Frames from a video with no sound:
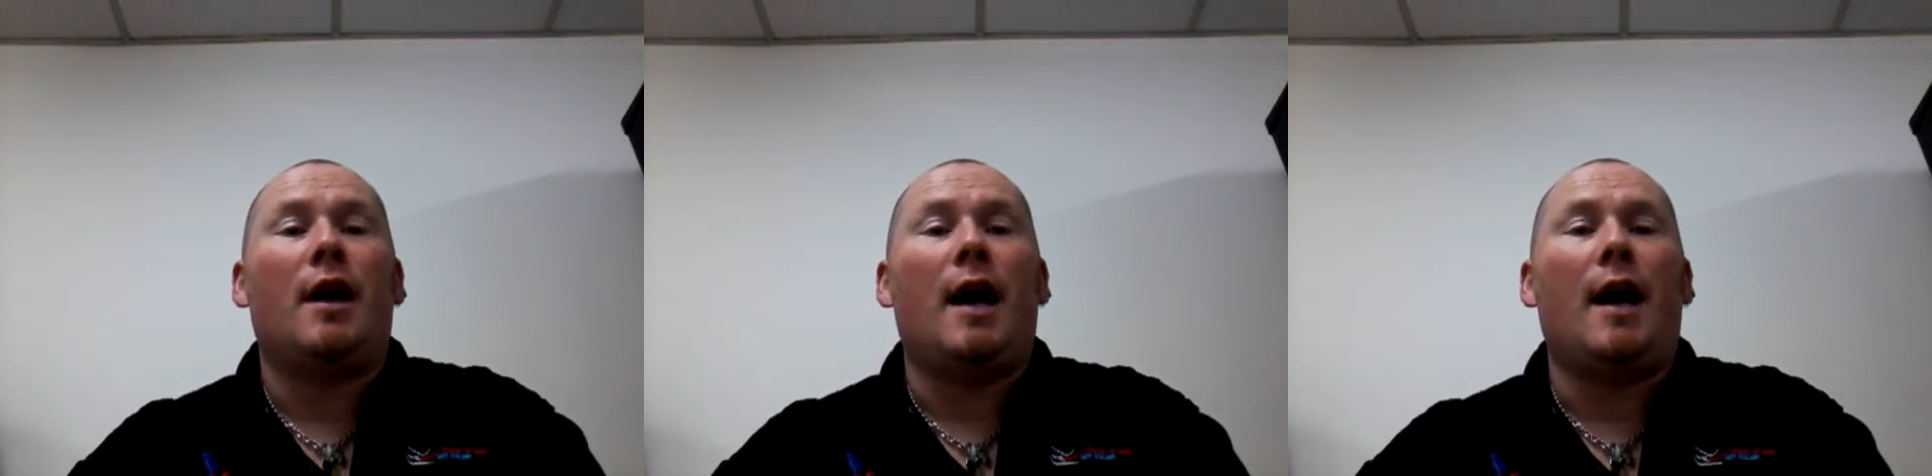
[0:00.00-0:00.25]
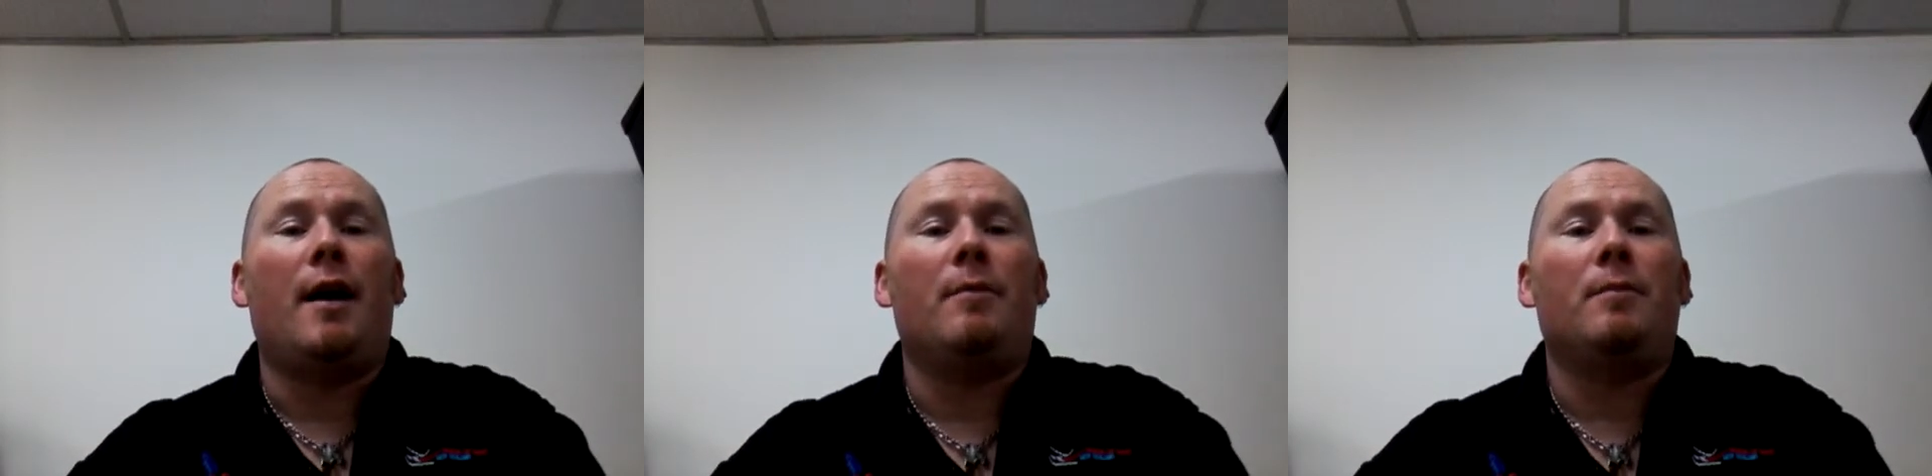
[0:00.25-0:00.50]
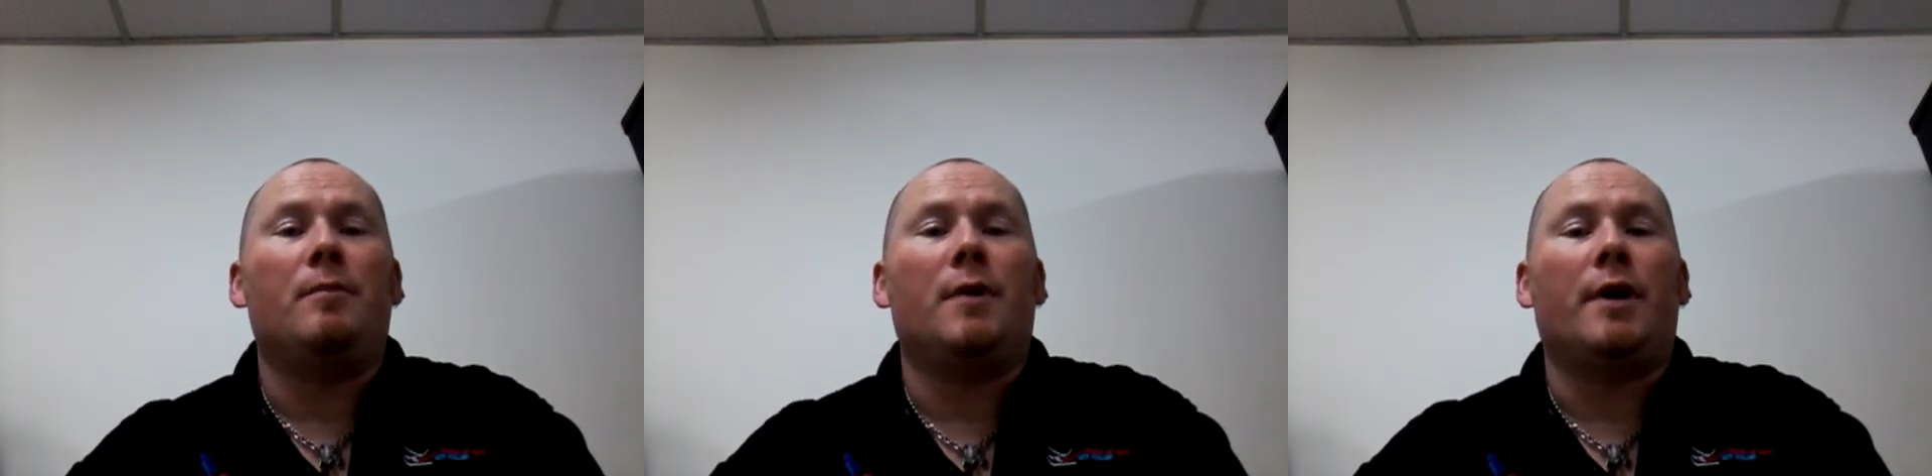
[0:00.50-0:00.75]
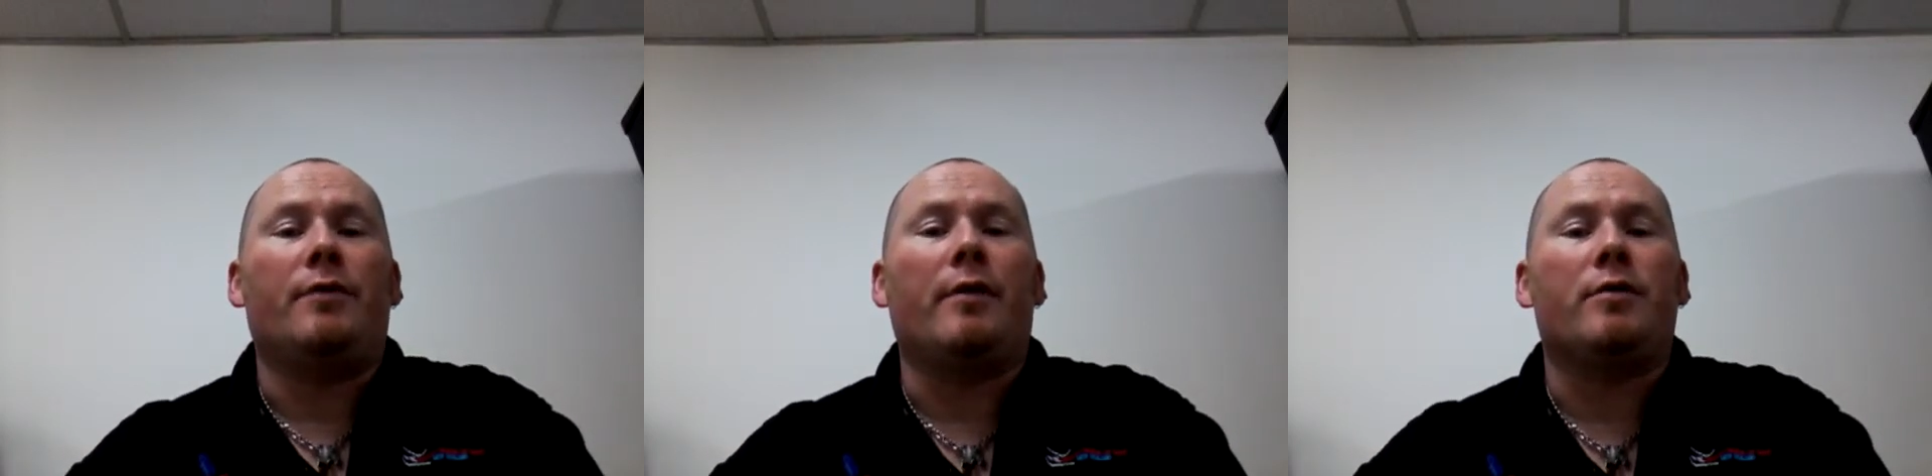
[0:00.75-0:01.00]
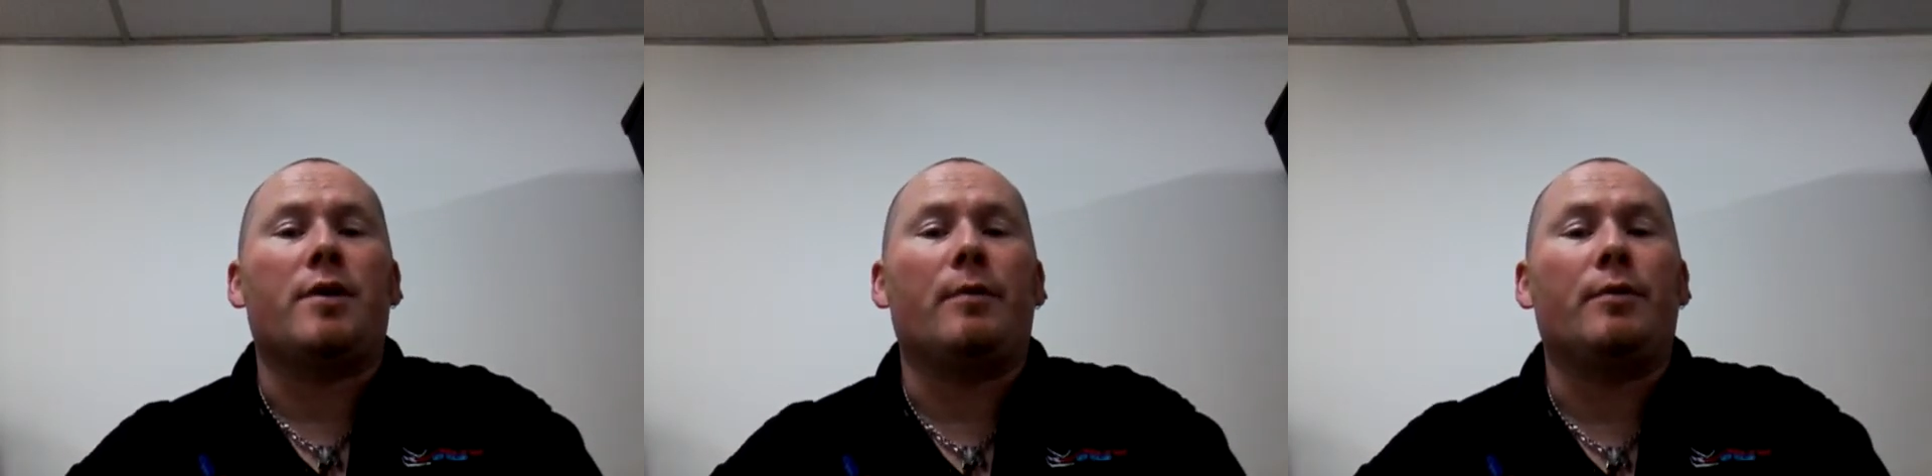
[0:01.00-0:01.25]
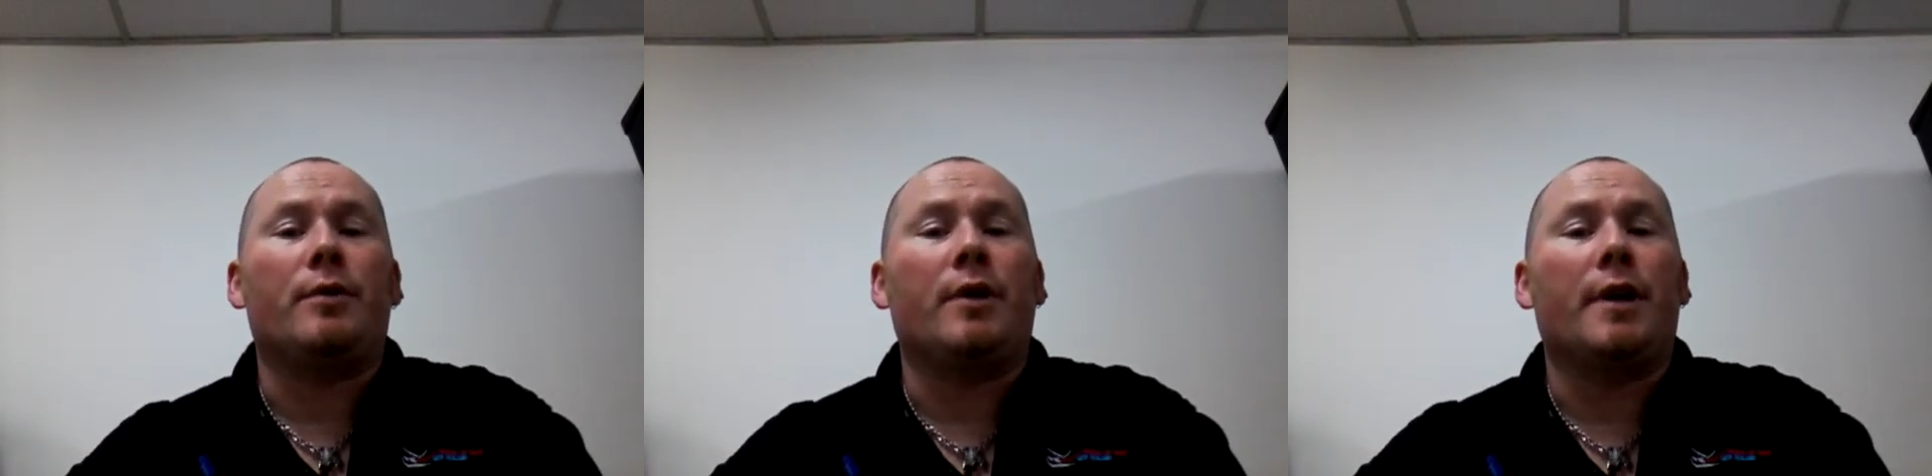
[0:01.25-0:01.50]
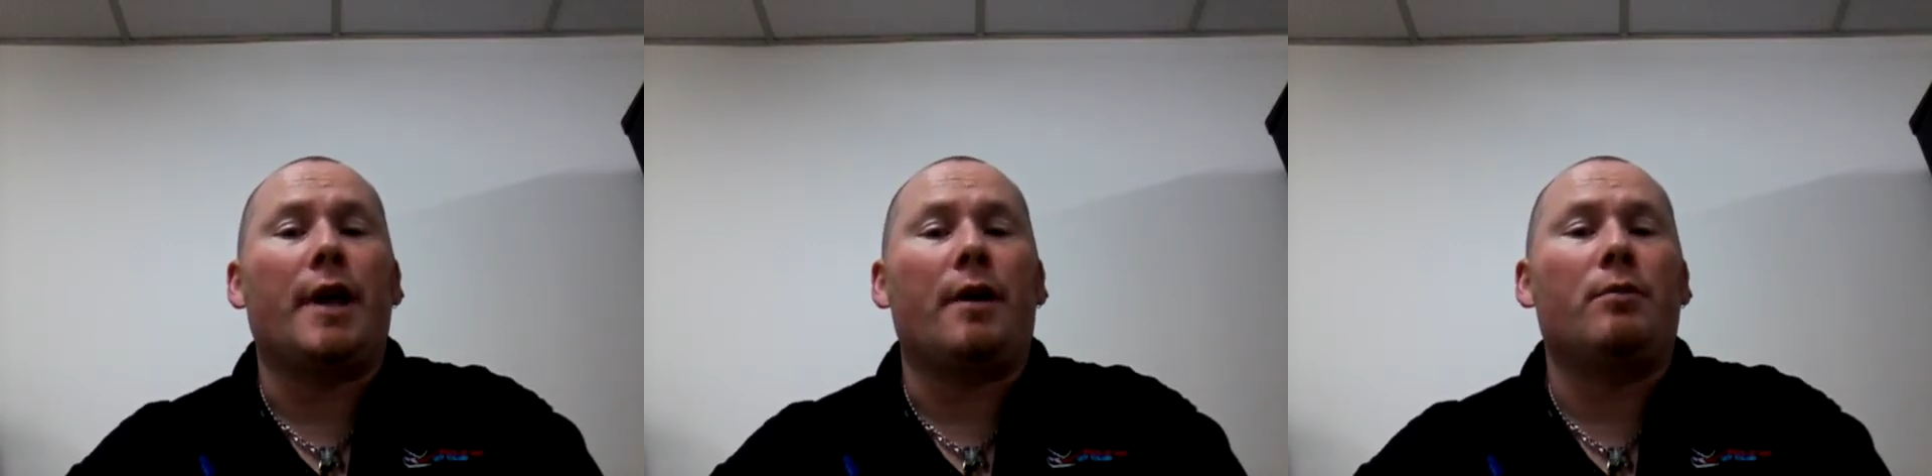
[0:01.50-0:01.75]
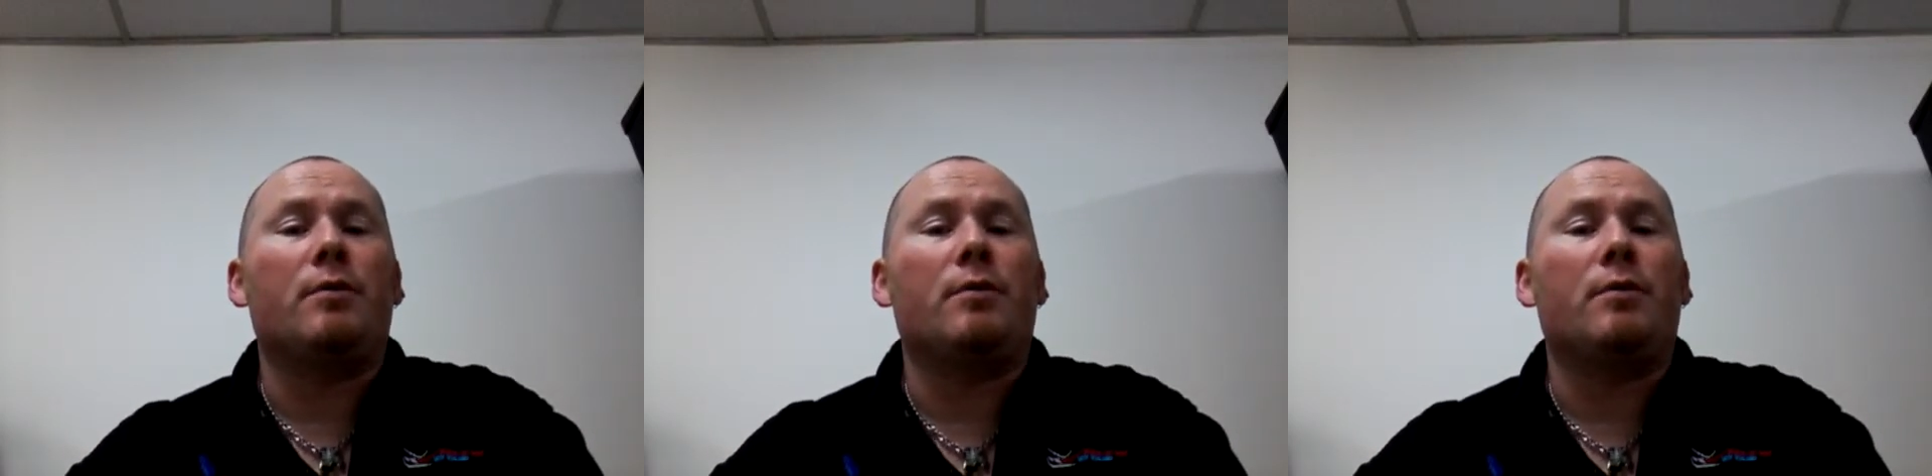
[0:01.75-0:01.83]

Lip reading: If you're having trouble doing that,